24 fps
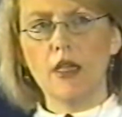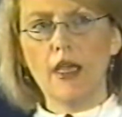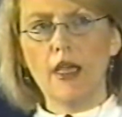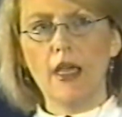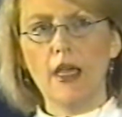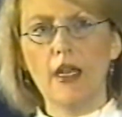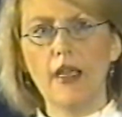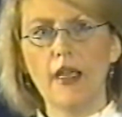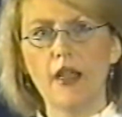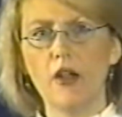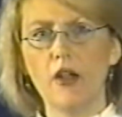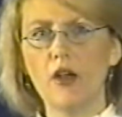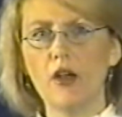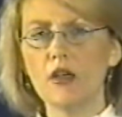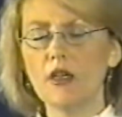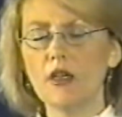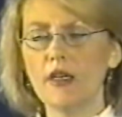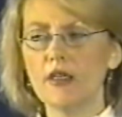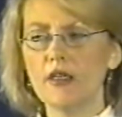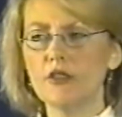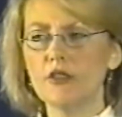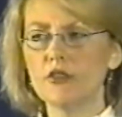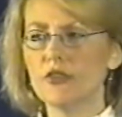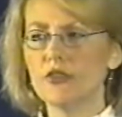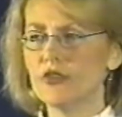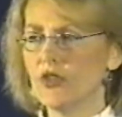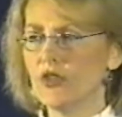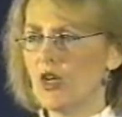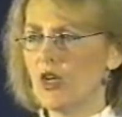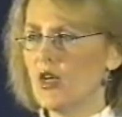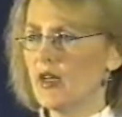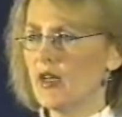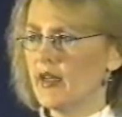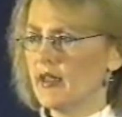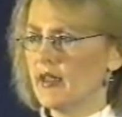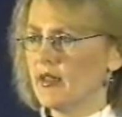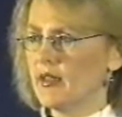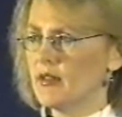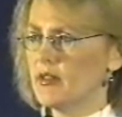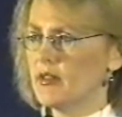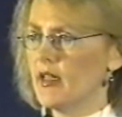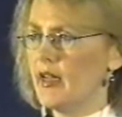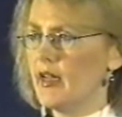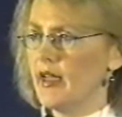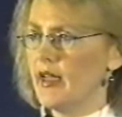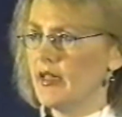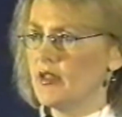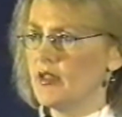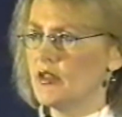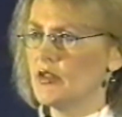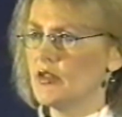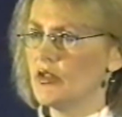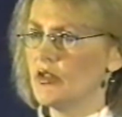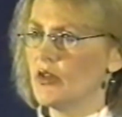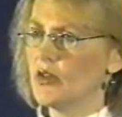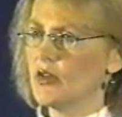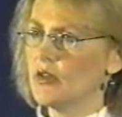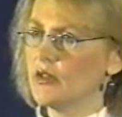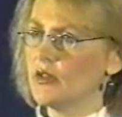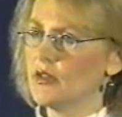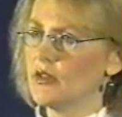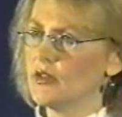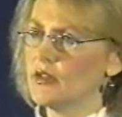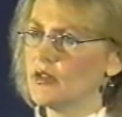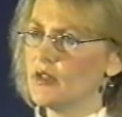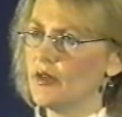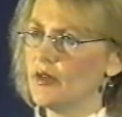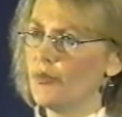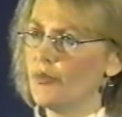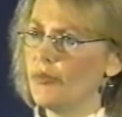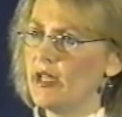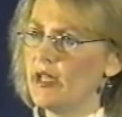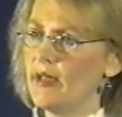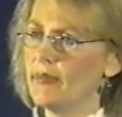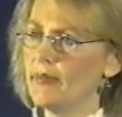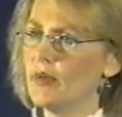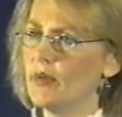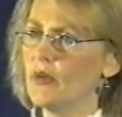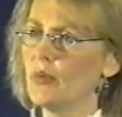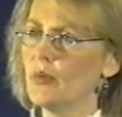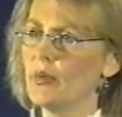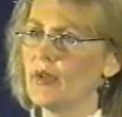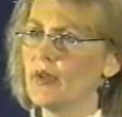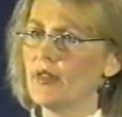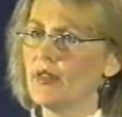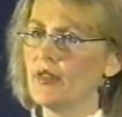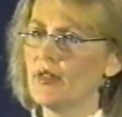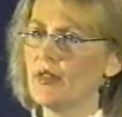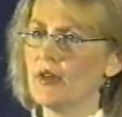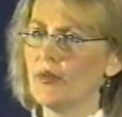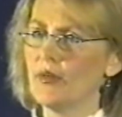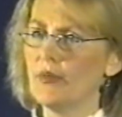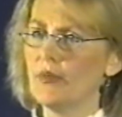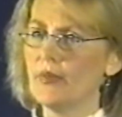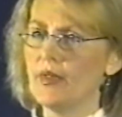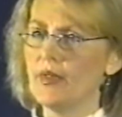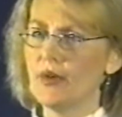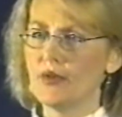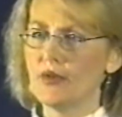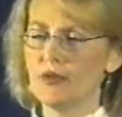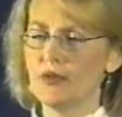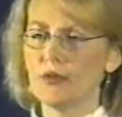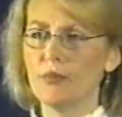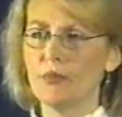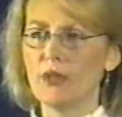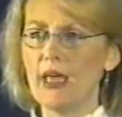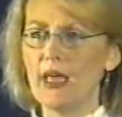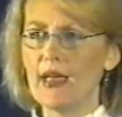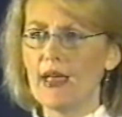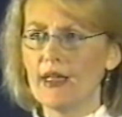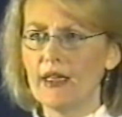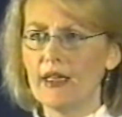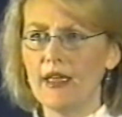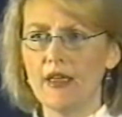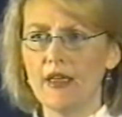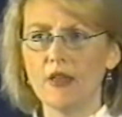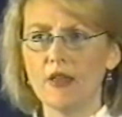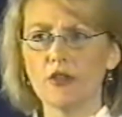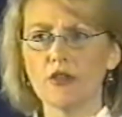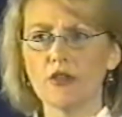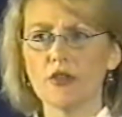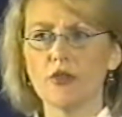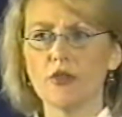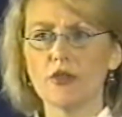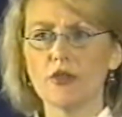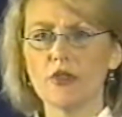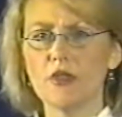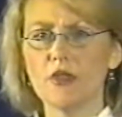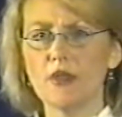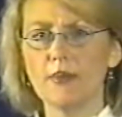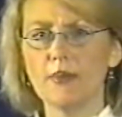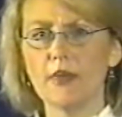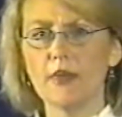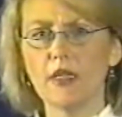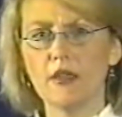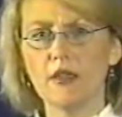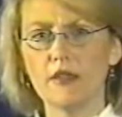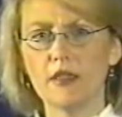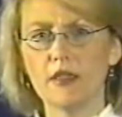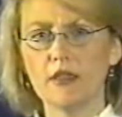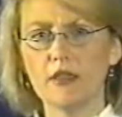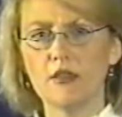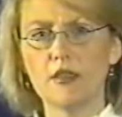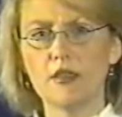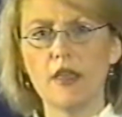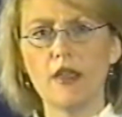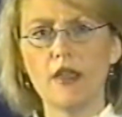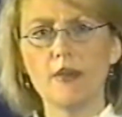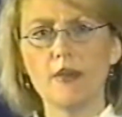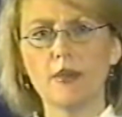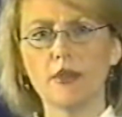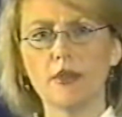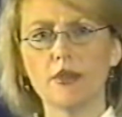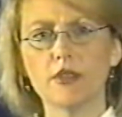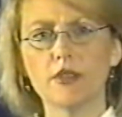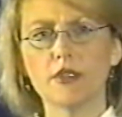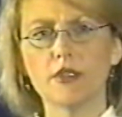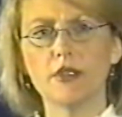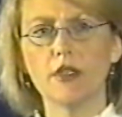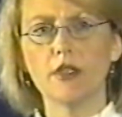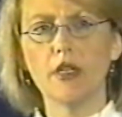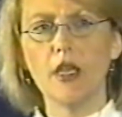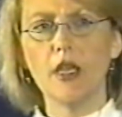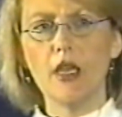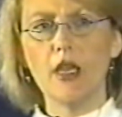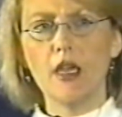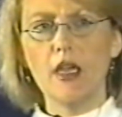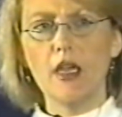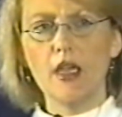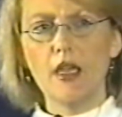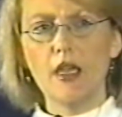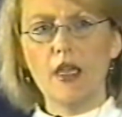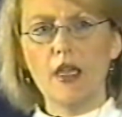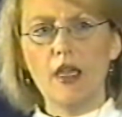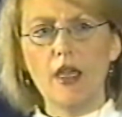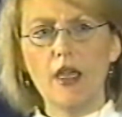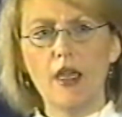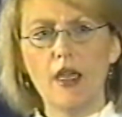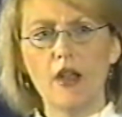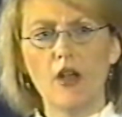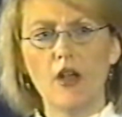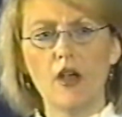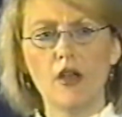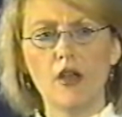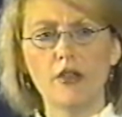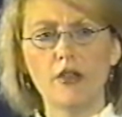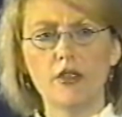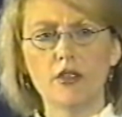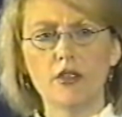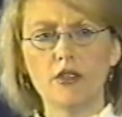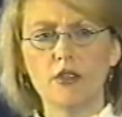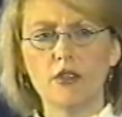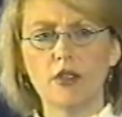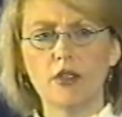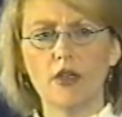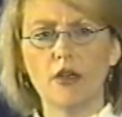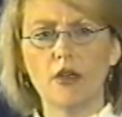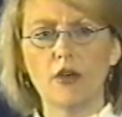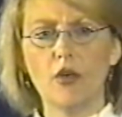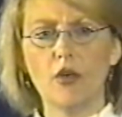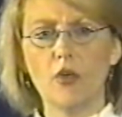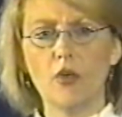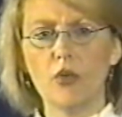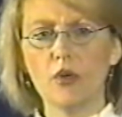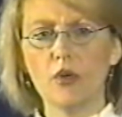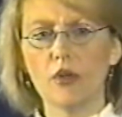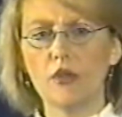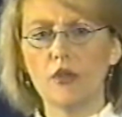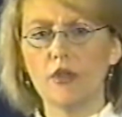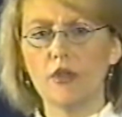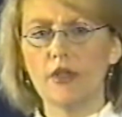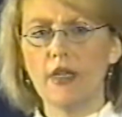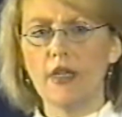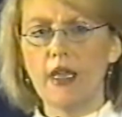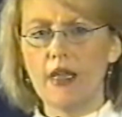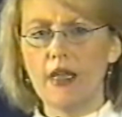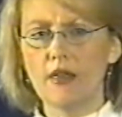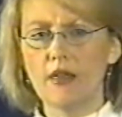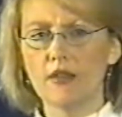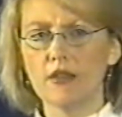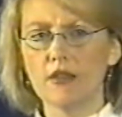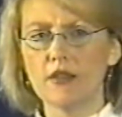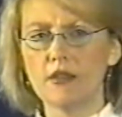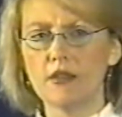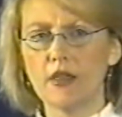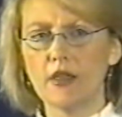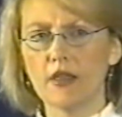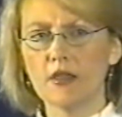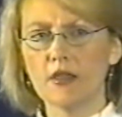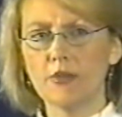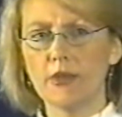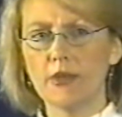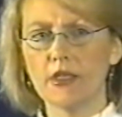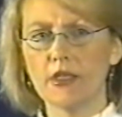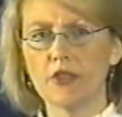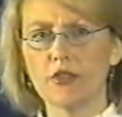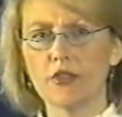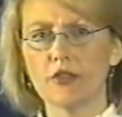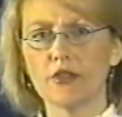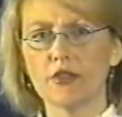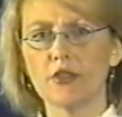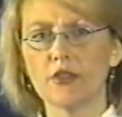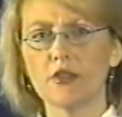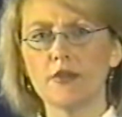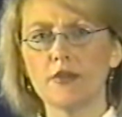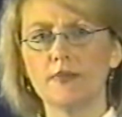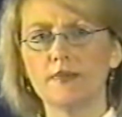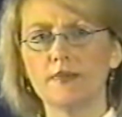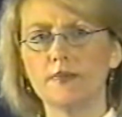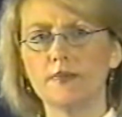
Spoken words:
And I had all kinds of drawings that had circles and people with, there was black candles always in the middle of these tables, and all this oral and anal sex pictures.